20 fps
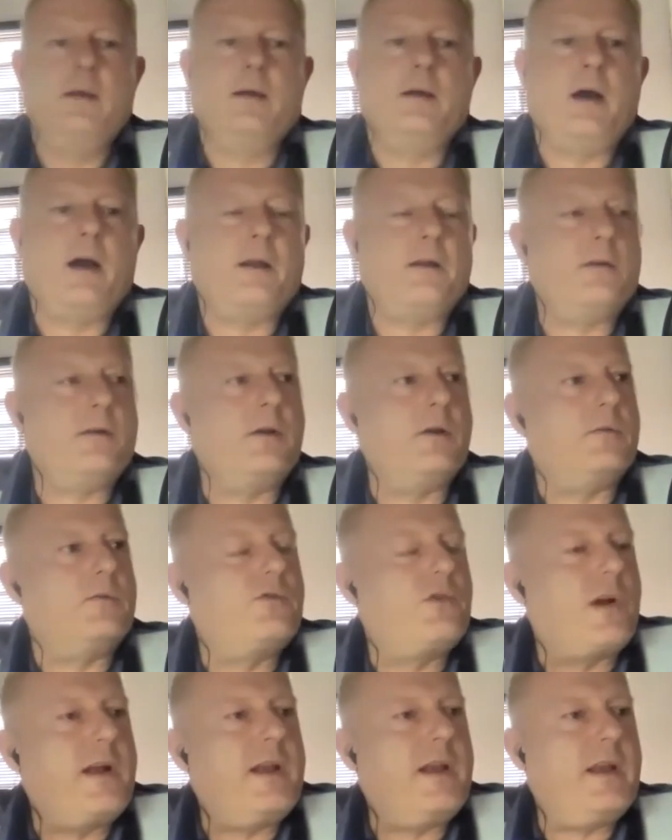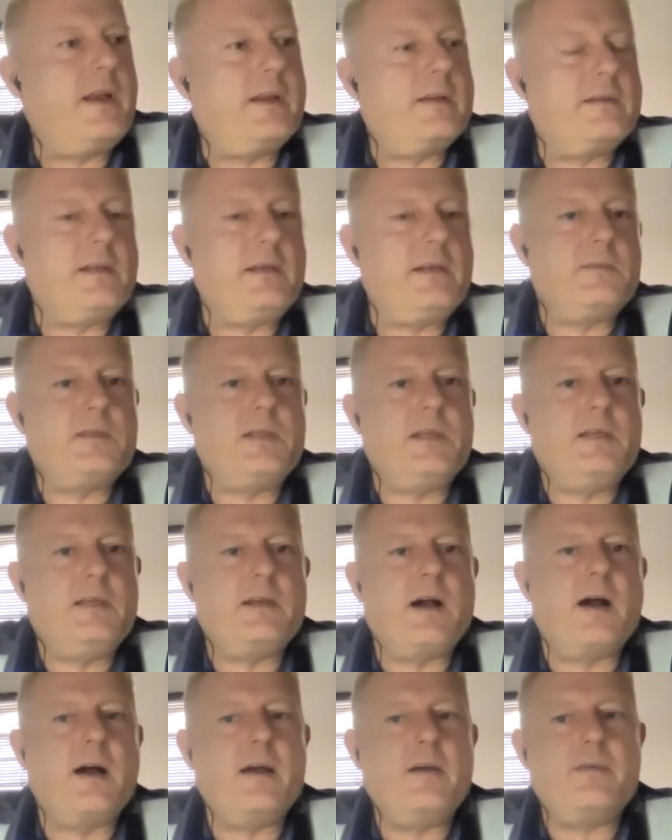I don't know, training a deep sea
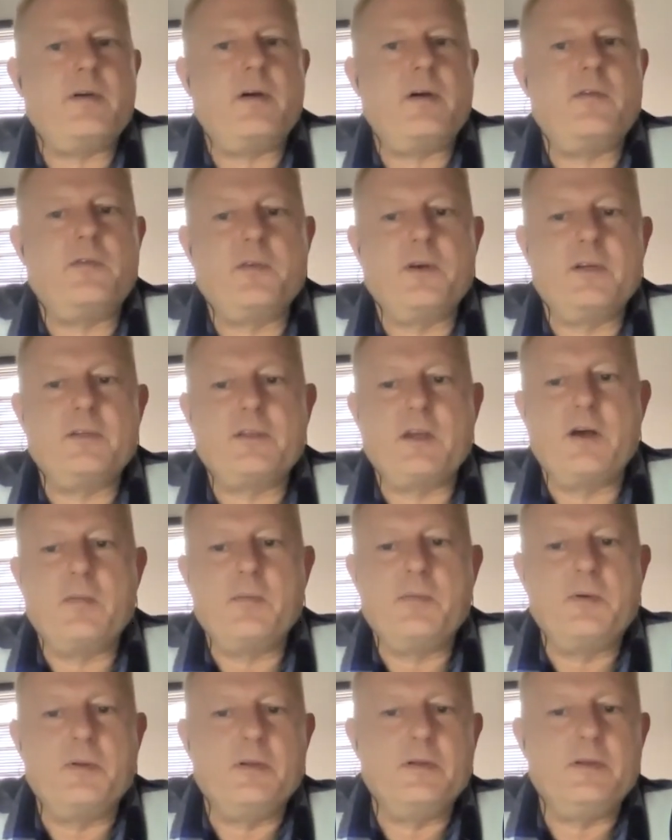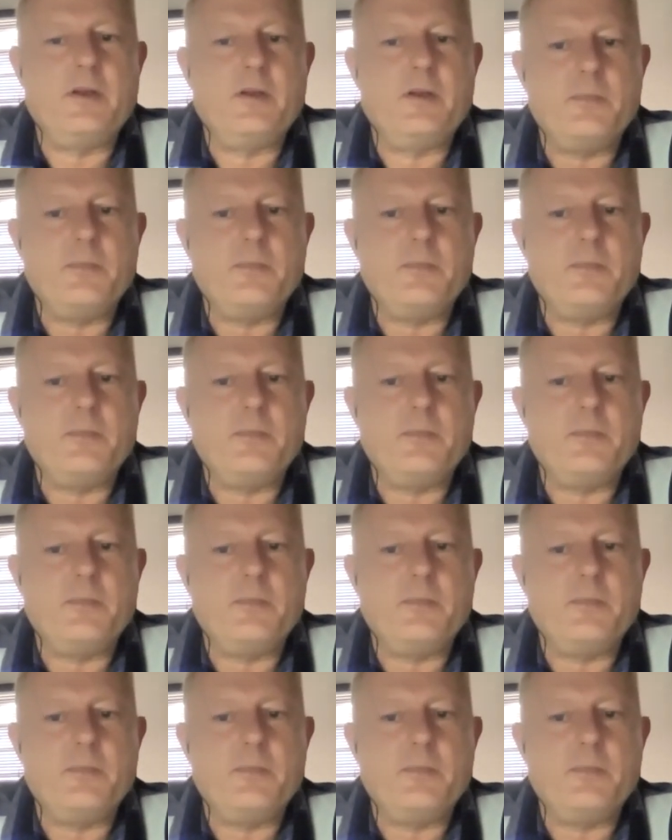diver, for example.